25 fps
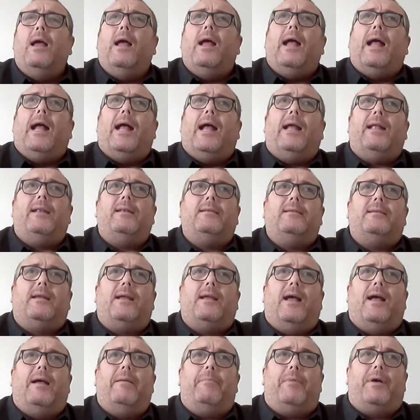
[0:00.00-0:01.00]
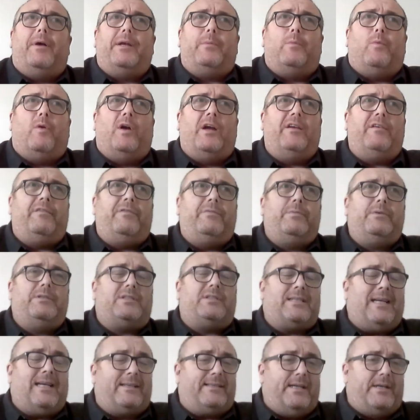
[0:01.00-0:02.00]
And my wife
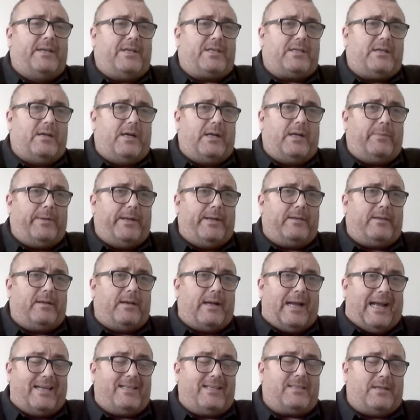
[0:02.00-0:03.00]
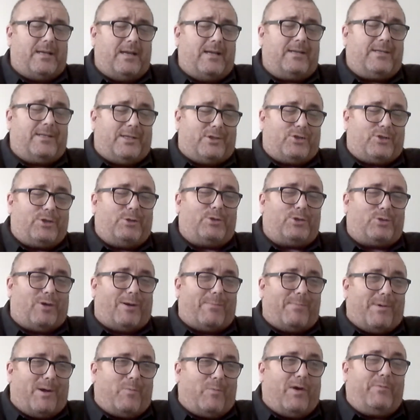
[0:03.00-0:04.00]
was sat outside with, actually, true
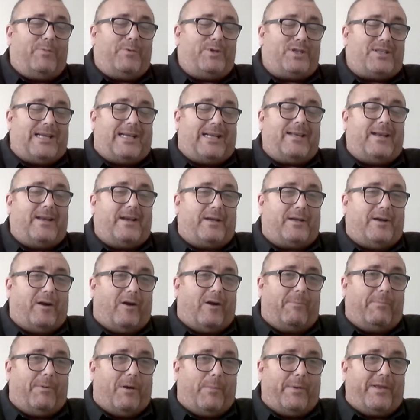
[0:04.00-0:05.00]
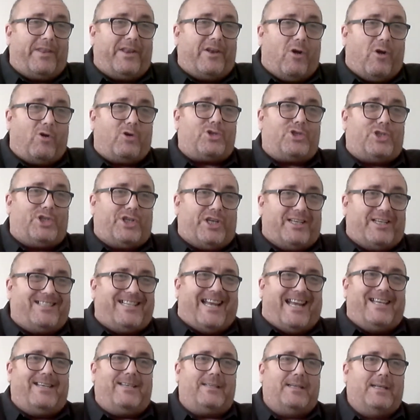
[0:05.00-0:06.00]
story, my wife was sat in the car park with an oxygen
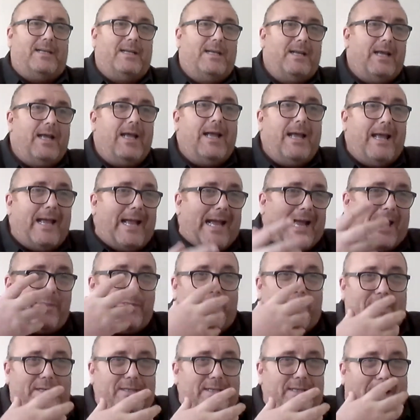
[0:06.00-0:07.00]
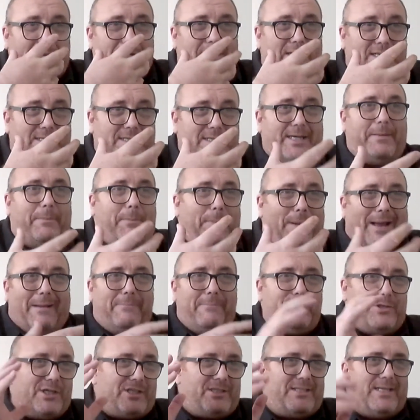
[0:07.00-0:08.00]
tent and the
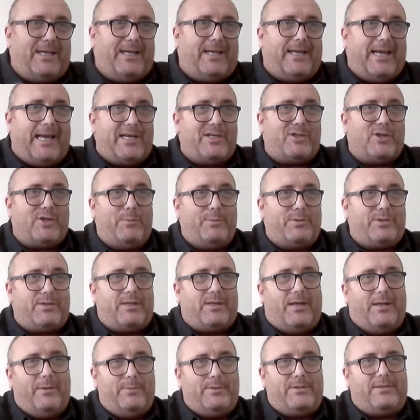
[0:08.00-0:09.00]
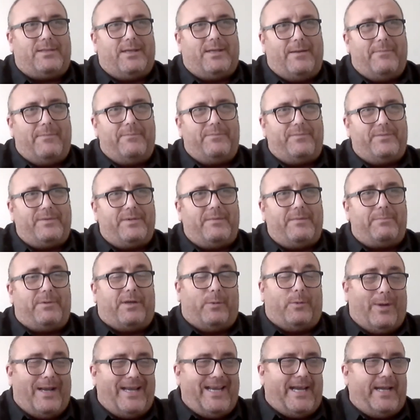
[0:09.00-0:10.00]
CPAP just in case I
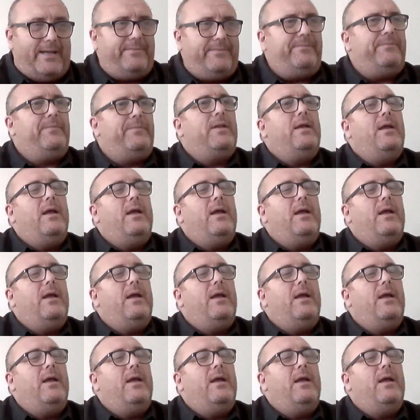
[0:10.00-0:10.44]
went in.